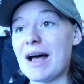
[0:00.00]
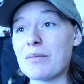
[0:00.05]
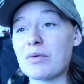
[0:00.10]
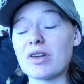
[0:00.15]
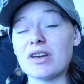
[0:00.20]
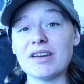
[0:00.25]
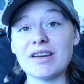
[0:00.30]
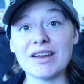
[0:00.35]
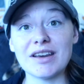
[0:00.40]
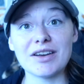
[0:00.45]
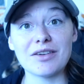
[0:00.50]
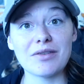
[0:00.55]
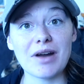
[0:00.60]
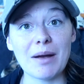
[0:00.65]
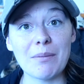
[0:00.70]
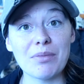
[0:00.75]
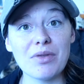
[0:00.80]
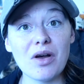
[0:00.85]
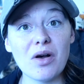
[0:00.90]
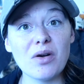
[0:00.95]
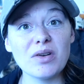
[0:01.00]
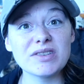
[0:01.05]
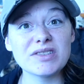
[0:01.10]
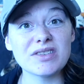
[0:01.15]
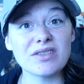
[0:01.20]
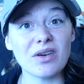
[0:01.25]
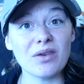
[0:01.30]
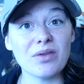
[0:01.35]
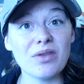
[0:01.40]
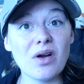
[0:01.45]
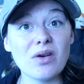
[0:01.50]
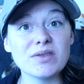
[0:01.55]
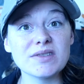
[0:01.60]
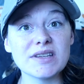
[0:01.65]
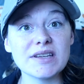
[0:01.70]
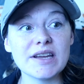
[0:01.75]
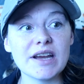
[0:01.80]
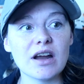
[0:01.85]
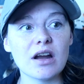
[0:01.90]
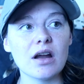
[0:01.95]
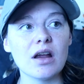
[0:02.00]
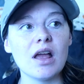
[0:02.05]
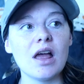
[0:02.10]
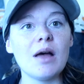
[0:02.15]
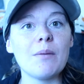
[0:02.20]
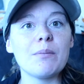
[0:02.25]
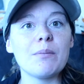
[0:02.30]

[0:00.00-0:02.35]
I'm gonna need to grab those, throw those in here.